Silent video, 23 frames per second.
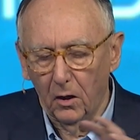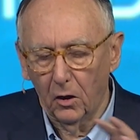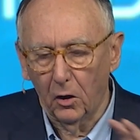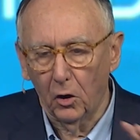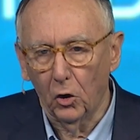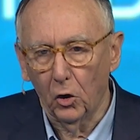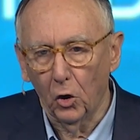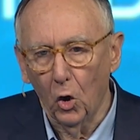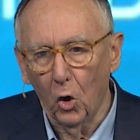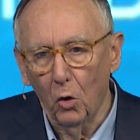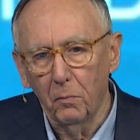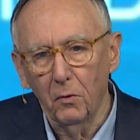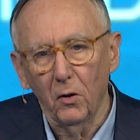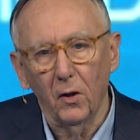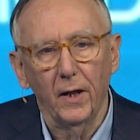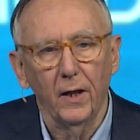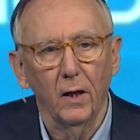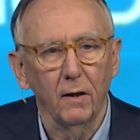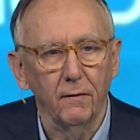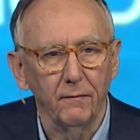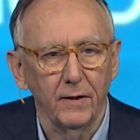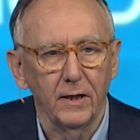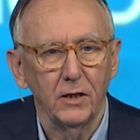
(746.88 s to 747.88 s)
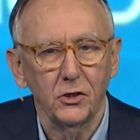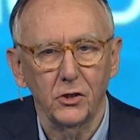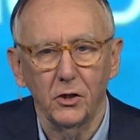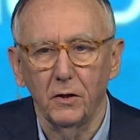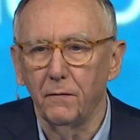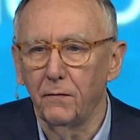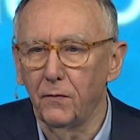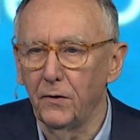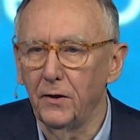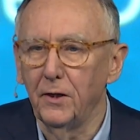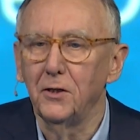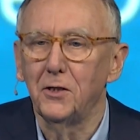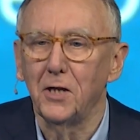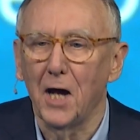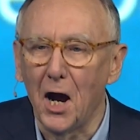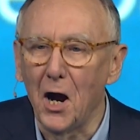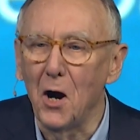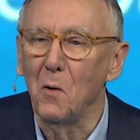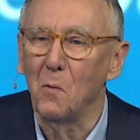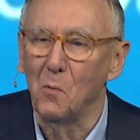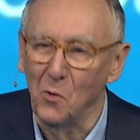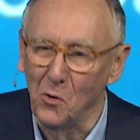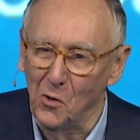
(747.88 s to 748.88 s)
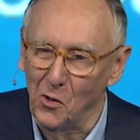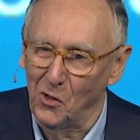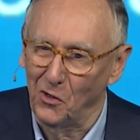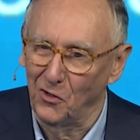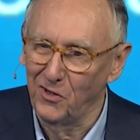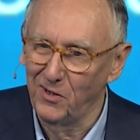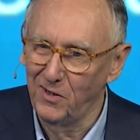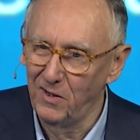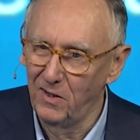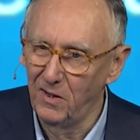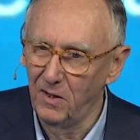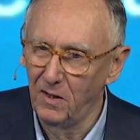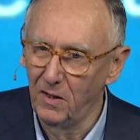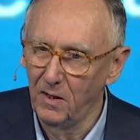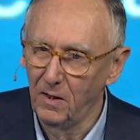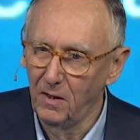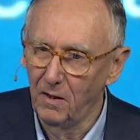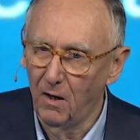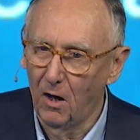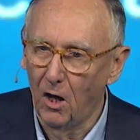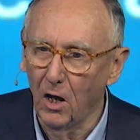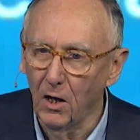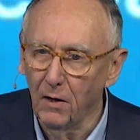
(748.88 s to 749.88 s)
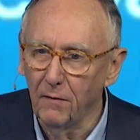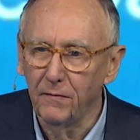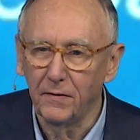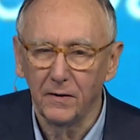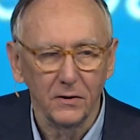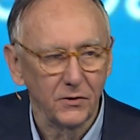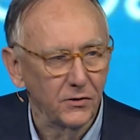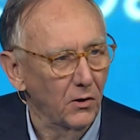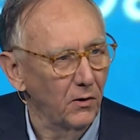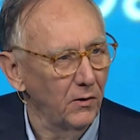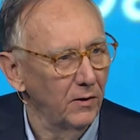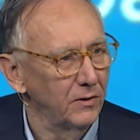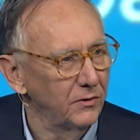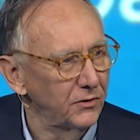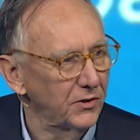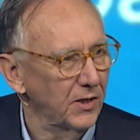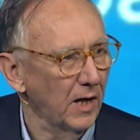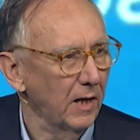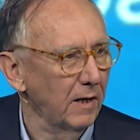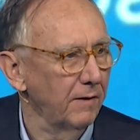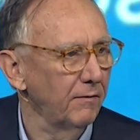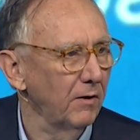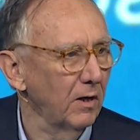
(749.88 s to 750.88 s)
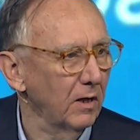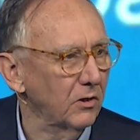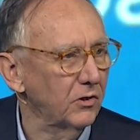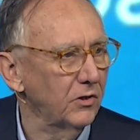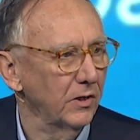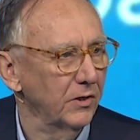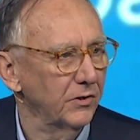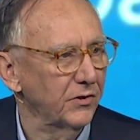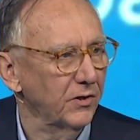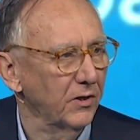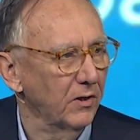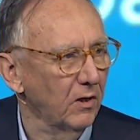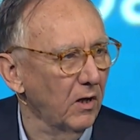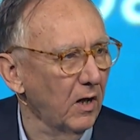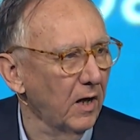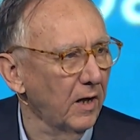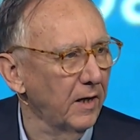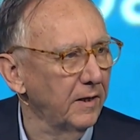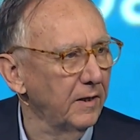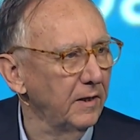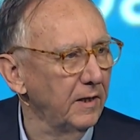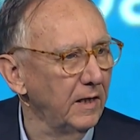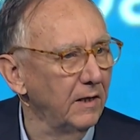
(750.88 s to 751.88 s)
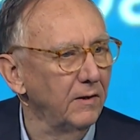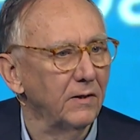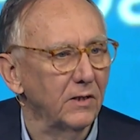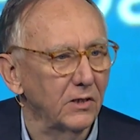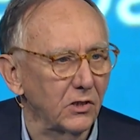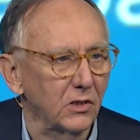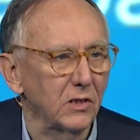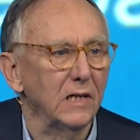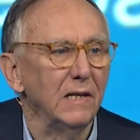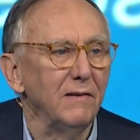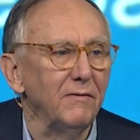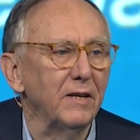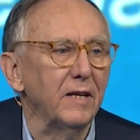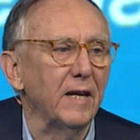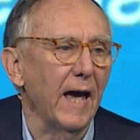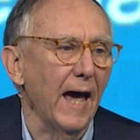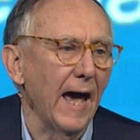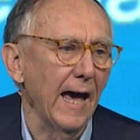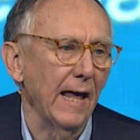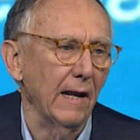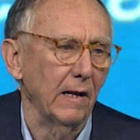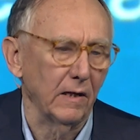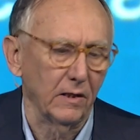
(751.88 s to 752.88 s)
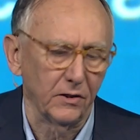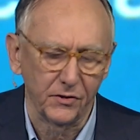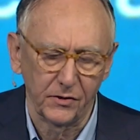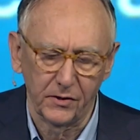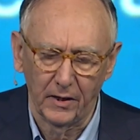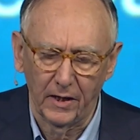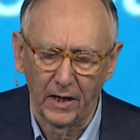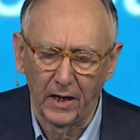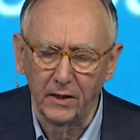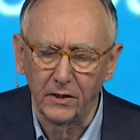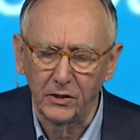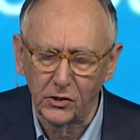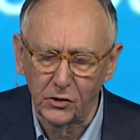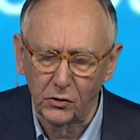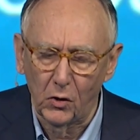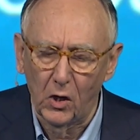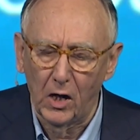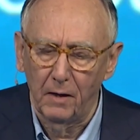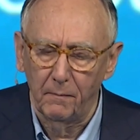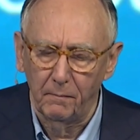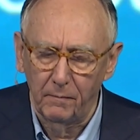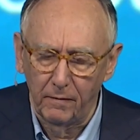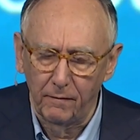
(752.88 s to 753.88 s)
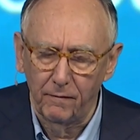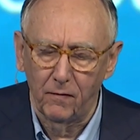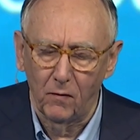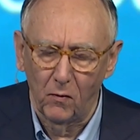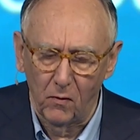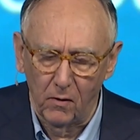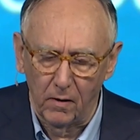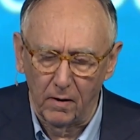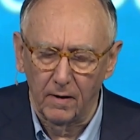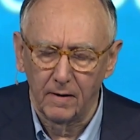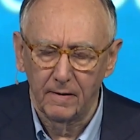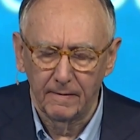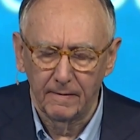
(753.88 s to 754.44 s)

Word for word: global elevation for the entire world. All of these are inside of ArcGIS Online in this living atlas that I described before.